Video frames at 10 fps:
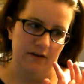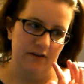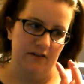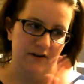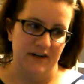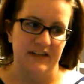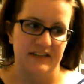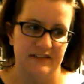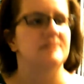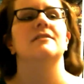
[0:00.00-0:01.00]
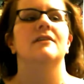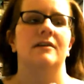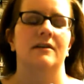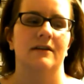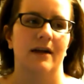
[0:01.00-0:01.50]
There is
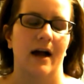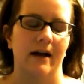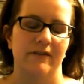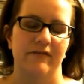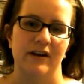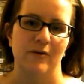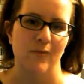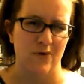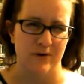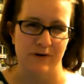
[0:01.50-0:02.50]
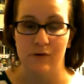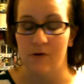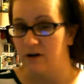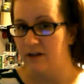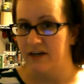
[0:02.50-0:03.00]
kind of an immortal
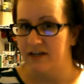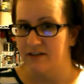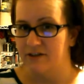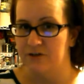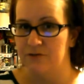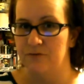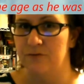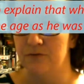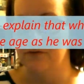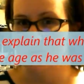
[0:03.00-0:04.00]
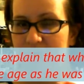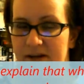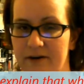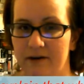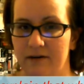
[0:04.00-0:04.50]
quality to
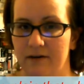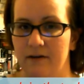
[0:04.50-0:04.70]
Peter.